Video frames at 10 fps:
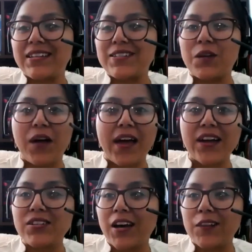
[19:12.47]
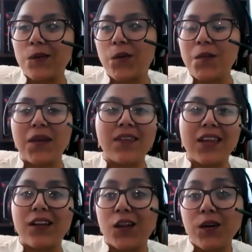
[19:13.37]
And so I actually got the appointment and
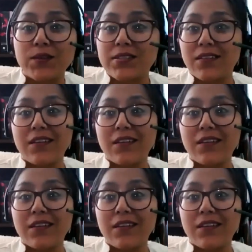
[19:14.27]
they closed